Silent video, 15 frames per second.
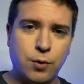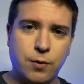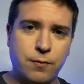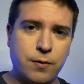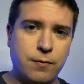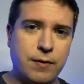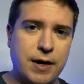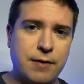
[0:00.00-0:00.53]
a
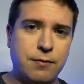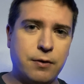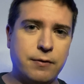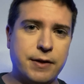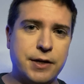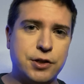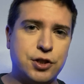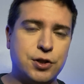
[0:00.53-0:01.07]
revival of
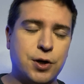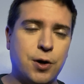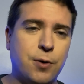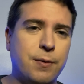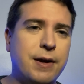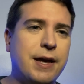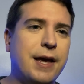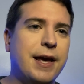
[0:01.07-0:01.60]
that
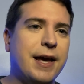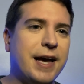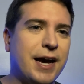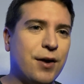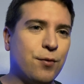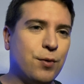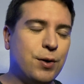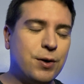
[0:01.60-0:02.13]
show, I
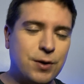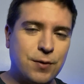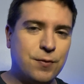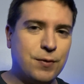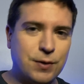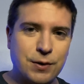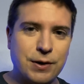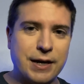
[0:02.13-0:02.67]
really
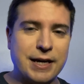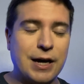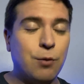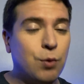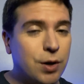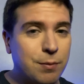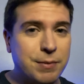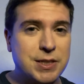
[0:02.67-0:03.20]
feel like I
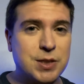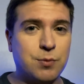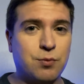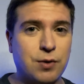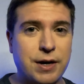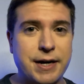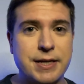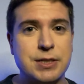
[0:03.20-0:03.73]
wouldn't be
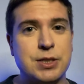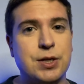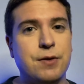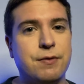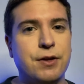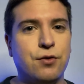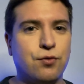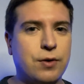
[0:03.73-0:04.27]
surprised if
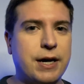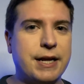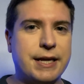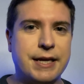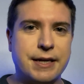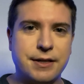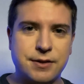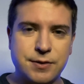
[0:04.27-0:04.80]
they try to
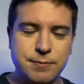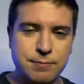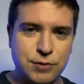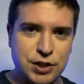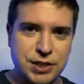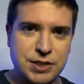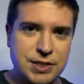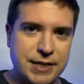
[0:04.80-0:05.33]
get
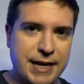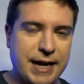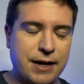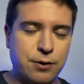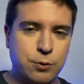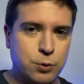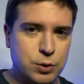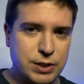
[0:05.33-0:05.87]
Jensen
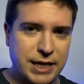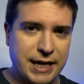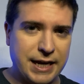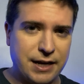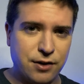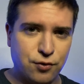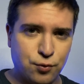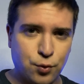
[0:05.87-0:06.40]
Ackles
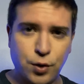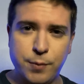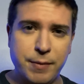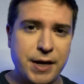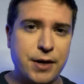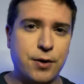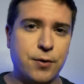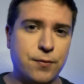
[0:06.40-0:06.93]
and Troy
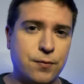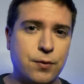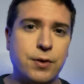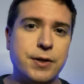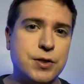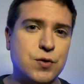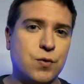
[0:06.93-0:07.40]
Baker for these